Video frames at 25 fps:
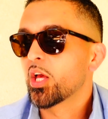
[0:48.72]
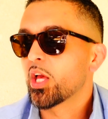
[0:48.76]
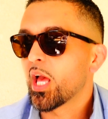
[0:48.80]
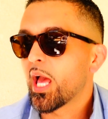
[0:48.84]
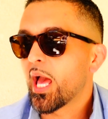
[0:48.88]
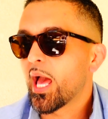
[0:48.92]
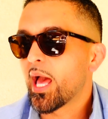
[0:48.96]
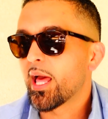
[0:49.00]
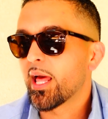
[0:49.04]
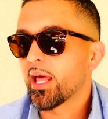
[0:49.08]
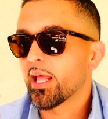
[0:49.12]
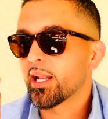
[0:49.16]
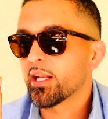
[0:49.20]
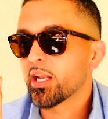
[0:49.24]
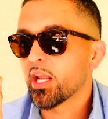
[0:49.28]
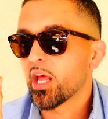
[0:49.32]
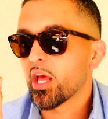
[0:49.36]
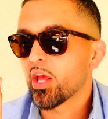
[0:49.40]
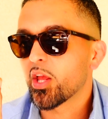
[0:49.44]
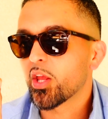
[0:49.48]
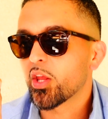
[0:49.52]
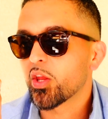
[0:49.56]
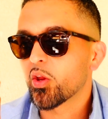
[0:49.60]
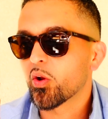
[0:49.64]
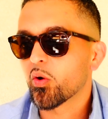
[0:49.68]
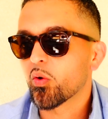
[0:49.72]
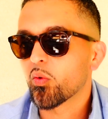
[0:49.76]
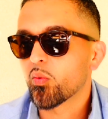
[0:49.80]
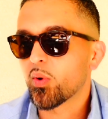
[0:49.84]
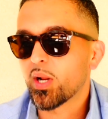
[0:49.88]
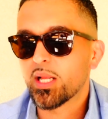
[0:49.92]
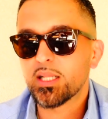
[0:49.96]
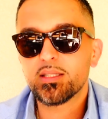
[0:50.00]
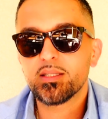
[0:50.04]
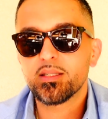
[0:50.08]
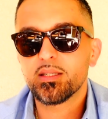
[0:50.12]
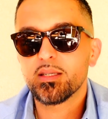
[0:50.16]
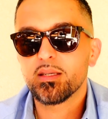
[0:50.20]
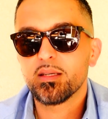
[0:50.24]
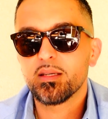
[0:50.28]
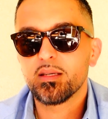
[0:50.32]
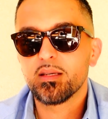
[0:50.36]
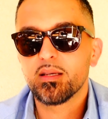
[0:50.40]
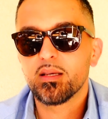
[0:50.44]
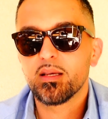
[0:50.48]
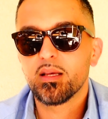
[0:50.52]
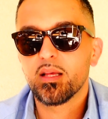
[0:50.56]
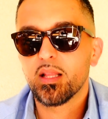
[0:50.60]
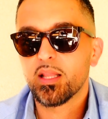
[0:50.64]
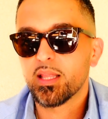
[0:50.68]
and your rent
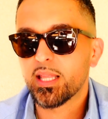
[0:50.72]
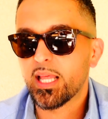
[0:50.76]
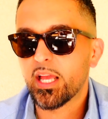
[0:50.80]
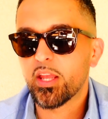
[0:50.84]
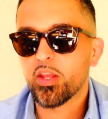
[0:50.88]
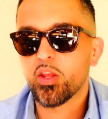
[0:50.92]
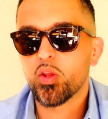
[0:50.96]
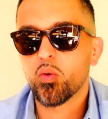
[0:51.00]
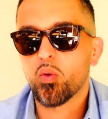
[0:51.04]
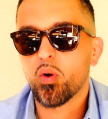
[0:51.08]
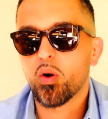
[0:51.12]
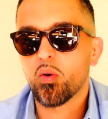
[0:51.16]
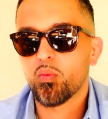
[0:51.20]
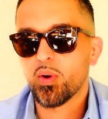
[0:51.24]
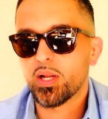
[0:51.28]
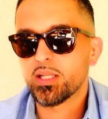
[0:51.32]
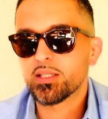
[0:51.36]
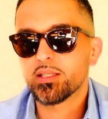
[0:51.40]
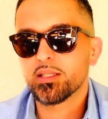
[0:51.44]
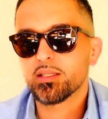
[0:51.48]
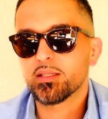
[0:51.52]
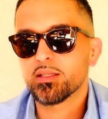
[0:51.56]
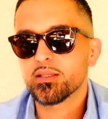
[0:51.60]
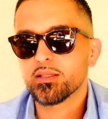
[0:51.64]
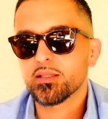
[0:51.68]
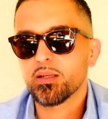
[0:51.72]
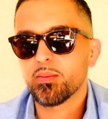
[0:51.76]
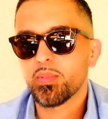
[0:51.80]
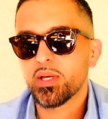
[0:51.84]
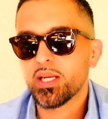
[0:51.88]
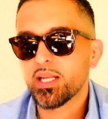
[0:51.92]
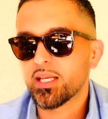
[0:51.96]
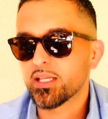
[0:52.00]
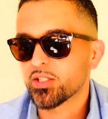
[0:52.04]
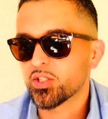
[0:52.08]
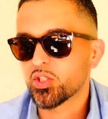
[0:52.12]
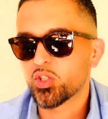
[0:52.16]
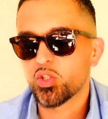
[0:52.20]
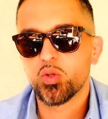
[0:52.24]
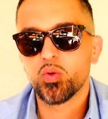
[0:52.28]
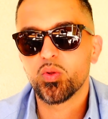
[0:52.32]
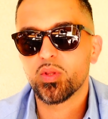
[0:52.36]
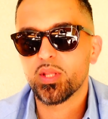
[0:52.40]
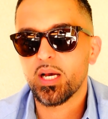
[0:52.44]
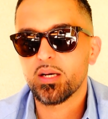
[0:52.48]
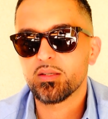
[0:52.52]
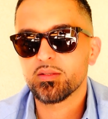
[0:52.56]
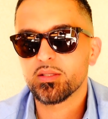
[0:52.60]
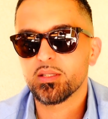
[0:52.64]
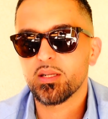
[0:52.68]
that you are renting to somebody is
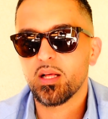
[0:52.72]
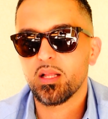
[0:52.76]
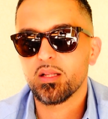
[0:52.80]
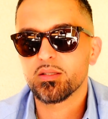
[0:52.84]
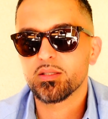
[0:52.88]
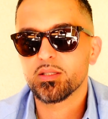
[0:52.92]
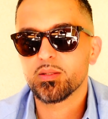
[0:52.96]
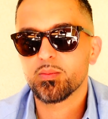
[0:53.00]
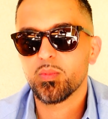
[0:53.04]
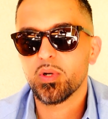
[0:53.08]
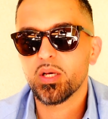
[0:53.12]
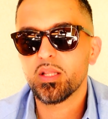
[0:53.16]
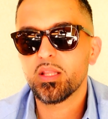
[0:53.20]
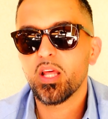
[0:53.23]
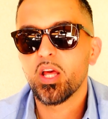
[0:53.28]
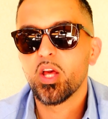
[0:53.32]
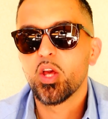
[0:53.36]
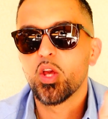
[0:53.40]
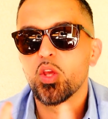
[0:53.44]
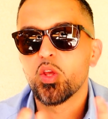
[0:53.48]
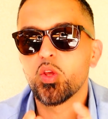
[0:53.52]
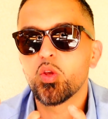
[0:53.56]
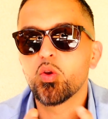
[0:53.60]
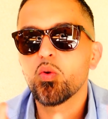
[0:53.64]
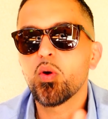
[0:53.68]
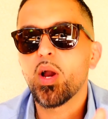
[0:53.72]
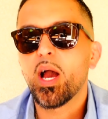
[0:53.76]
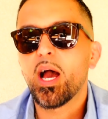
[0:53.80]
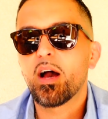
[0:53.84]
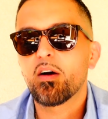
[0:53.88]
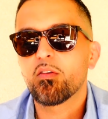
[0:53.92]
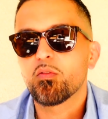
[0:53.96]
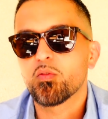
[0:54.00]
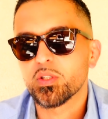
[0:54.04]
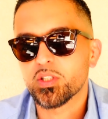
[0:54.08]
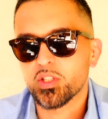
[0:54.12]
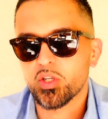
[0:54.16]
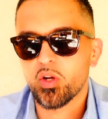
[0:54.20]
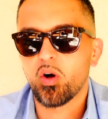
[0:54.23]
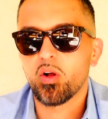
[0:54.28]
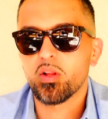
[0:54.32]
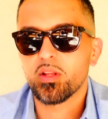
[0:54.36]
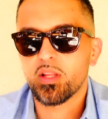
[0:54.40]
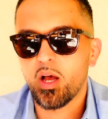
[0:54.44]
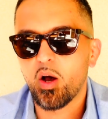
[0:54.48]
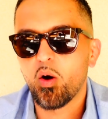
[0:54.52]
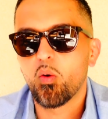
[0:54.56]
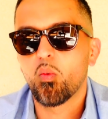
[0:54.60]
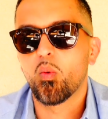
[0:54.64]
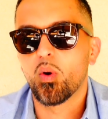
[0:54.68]
$2,000 a month. You have what's called
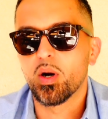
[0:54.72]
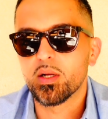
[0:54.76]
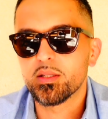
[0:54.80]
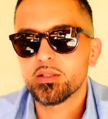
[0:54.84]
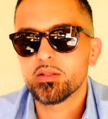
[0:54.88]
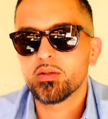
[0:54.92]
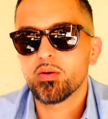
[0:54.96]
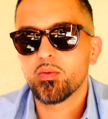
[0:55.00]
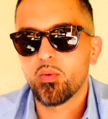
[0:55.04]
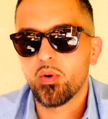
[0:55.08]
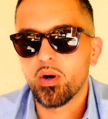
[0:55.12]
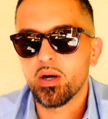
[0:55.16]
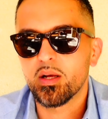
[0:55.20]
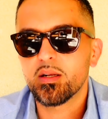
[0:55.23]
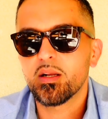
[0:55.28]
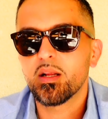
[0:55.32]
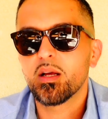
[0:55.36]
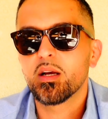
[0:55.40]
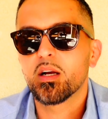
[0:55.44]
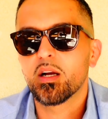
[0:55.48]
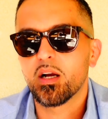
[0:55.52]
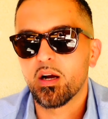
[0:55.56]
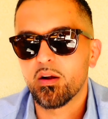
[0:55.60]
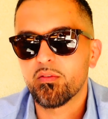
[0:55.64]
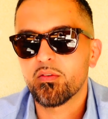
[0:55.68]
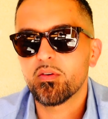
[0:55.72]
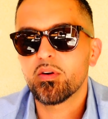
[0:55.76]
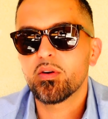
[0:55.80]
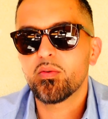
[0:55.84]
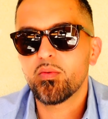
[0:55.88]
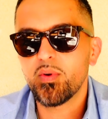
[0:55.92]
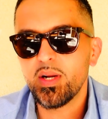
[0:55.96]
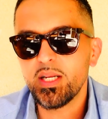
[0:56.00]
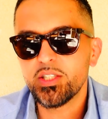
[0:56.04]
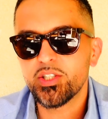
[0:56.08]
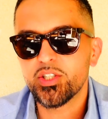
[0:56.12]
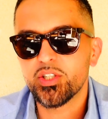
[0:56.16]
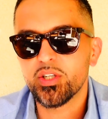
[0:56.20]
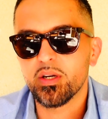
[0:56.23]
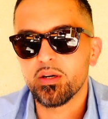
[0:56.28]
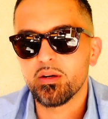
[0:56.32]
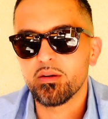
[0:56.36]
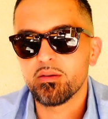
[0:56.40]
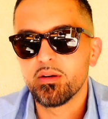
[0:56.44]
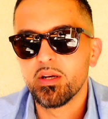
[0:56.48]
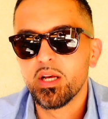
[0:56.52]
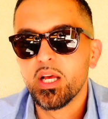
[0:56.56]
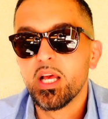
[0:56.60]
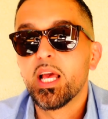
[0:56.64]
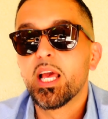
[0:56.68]
a 1-to-1 covered
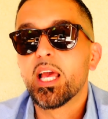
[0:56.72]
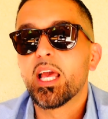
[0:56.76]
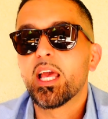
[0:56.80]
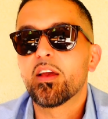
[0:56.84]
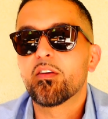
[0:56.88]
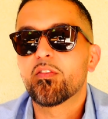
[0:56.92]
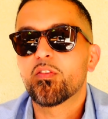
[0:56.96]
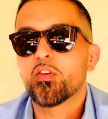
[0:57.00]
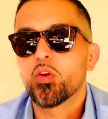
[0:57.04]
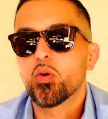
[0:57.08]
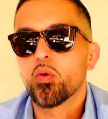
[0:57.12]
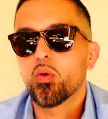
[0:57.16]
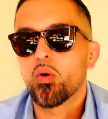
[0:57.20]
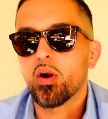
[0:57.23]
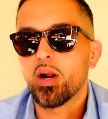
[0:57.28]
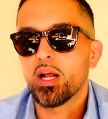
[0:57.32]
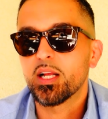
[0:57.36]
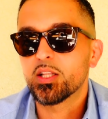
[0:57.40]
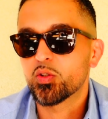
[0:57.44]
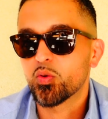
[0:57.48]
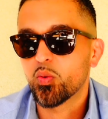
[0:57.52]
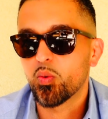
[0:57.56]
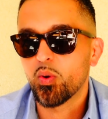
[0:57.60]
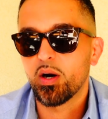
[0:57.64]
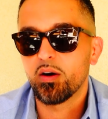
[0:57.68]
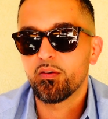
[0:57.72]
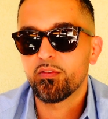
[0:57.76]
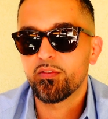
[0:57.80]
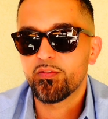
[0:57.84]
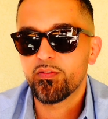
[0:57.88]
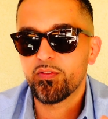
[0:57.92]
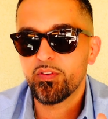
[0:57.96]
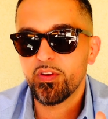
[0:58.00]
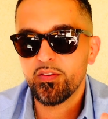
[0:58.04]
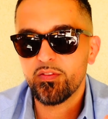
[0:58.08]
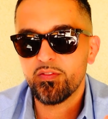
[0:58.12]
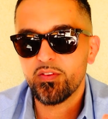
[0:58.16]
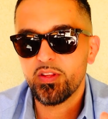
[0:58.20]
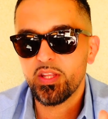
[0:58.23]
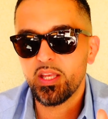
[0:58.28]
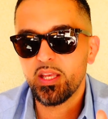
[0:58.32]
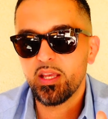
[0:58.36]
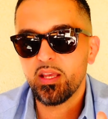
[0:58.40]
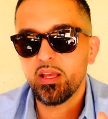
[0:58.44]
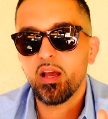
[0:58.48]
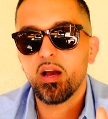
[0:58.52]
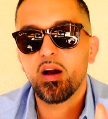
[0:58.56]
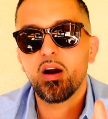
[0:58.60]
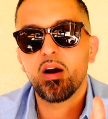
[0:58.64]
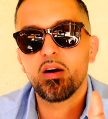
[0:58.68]
ratio. If you are at
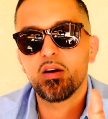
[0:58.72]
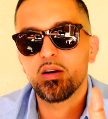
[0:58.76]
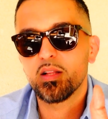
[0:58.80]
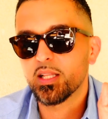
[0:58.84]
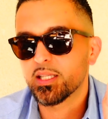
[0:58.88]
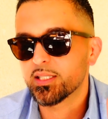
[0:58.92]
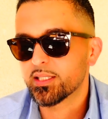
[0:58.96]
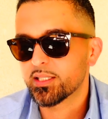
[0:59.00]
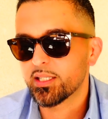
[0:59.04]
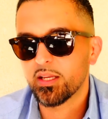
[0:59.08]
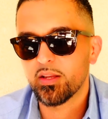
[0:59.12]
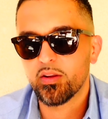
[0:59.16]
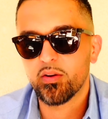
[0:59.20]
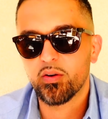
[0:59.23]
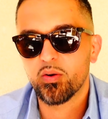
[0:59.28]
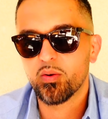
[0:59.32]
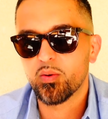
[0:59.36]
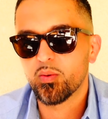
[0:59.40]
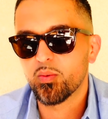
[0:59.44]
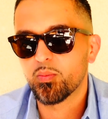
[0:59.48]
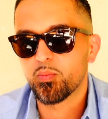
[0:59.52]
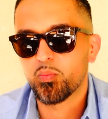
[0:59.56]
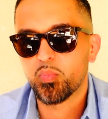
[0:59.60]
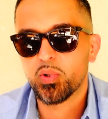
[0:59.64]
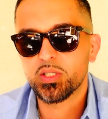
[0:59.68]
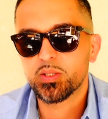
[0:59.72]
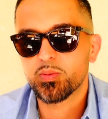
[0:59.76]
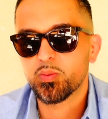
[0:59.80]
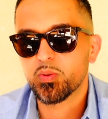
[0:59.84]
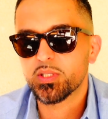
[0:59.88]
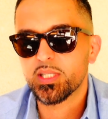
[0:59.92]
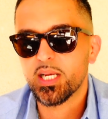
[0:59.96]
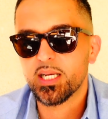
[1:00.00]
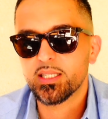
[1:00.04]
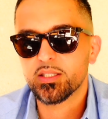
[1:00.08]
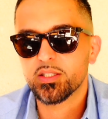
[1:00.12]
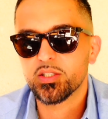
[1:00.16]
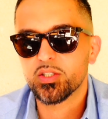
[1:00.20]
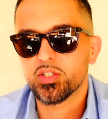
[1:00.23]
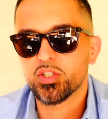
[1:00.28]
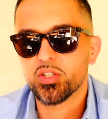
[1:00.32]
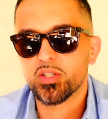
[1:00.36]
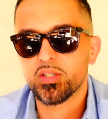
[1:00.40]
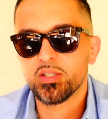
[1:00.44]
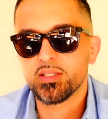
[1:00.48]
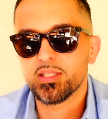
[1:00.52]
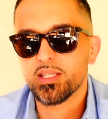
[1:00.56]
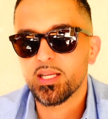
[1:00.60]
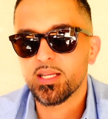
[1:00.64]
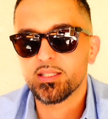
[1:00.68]
$1,250, let's say your principal, tax, and
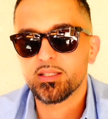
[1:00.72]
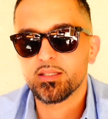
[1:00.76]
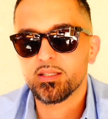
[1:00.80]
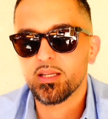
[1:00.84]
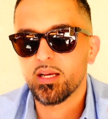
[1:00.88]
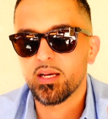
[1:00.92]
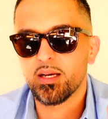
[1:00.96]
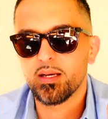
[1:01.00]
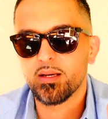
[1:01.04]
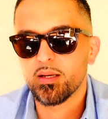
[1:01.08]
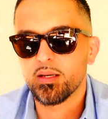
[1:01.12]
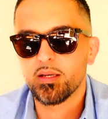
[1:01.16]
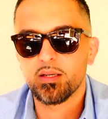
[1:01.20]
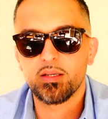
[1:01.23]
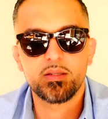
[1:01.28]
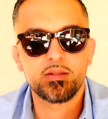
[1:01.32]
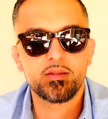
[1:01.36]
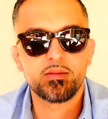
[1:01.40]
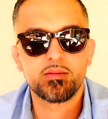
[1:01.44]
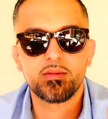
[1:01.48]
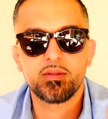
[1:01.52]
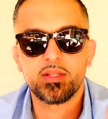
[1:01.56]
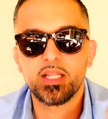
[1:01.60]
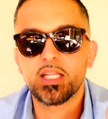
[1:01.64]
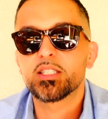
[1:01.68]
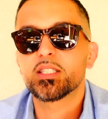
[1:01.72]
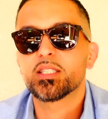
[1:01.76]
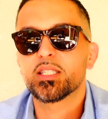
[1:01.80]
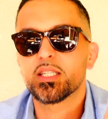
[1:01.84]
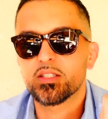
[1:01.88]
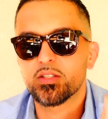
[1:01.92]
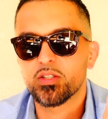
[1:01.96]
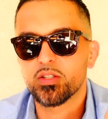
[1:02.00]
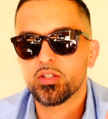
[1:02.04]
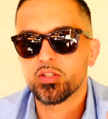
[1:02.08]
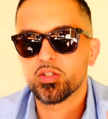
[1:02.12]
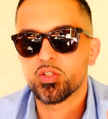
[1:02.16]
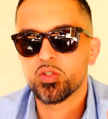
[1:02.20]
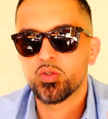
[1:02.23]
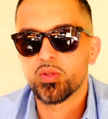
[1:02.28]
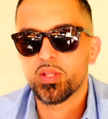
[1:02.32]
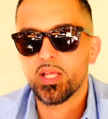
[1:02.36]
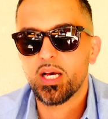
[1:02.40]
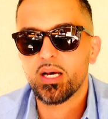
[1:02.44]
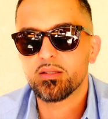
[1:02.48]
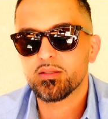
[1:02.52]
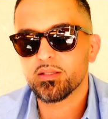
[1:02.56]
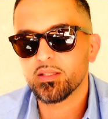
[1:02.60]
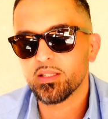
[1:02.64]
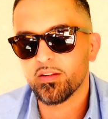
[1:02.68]
insurance has, let's stick to the
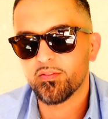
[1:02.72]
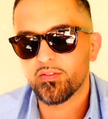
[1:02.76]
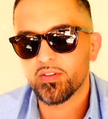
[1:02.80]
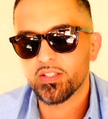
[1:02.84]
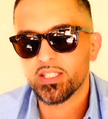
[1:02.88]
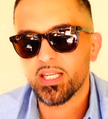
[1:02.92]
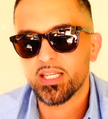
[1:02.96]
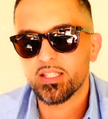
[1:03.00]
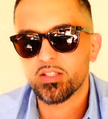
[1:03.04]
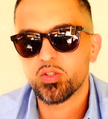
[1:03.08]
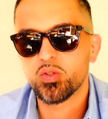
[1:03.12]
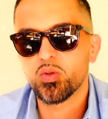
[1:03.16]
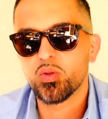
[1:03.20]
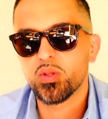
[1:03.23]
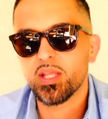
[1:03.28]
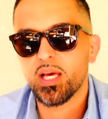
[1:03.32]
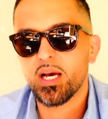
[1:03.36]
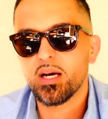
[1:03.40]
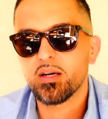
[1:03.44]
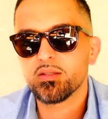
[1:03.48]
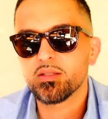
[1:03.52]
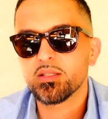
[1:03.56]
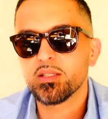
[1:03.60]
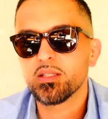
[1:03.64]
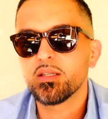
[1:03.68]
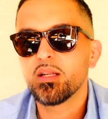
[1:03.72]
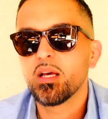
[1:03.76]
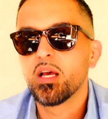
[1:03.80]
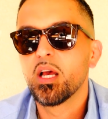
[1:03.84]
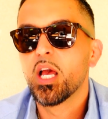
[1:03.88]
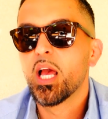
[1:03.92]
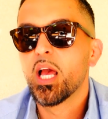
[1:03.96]
$2,000. If it's at $2,000